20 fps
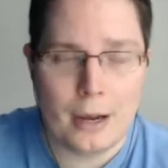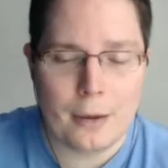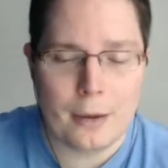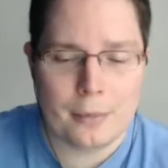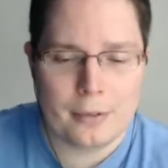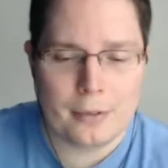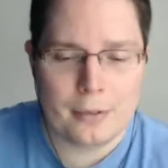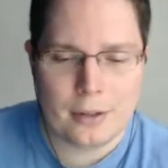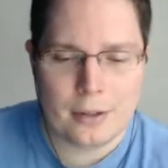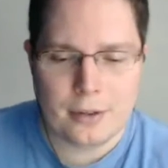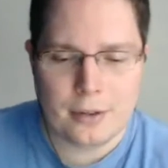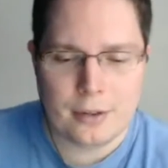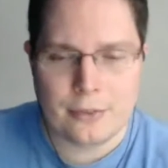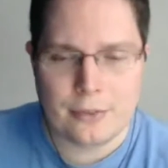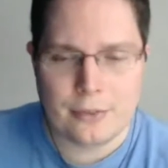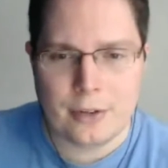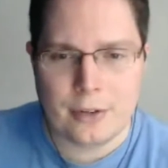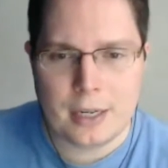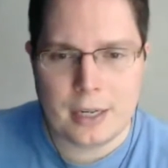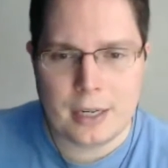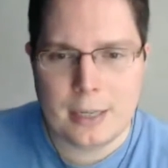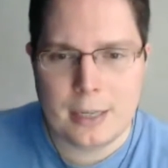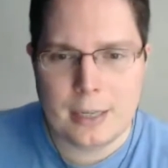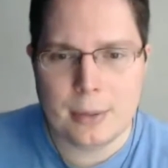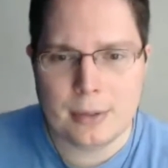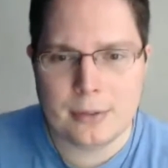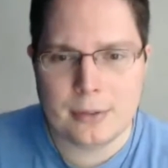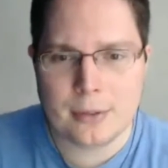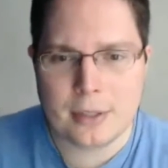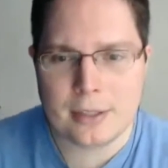I'm seeing all these freaking
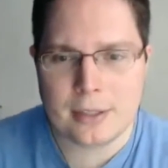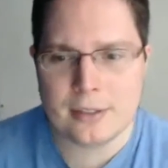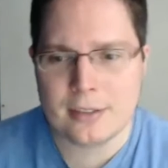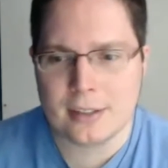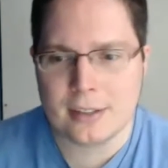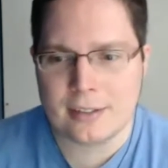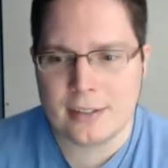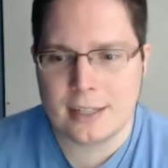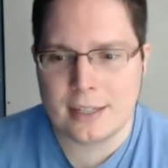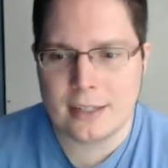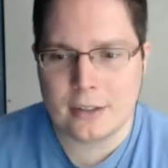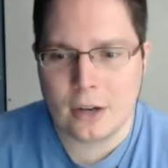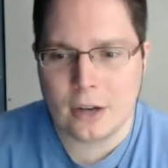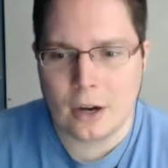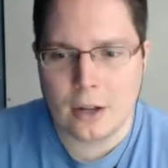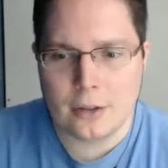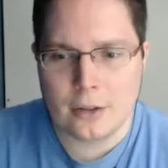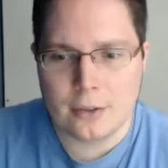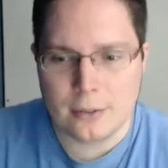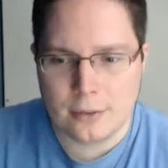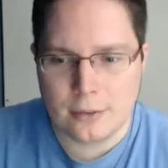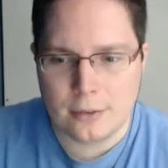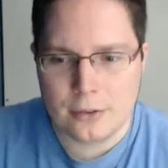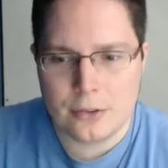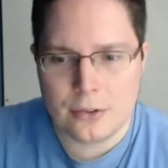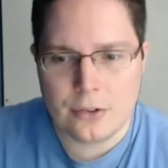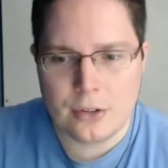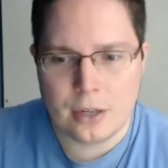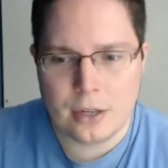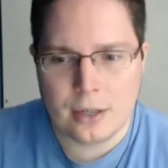ebooks for like sixteen dollars and
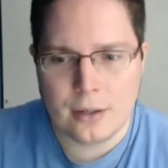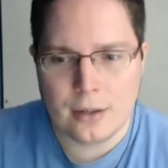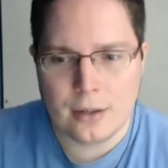shit.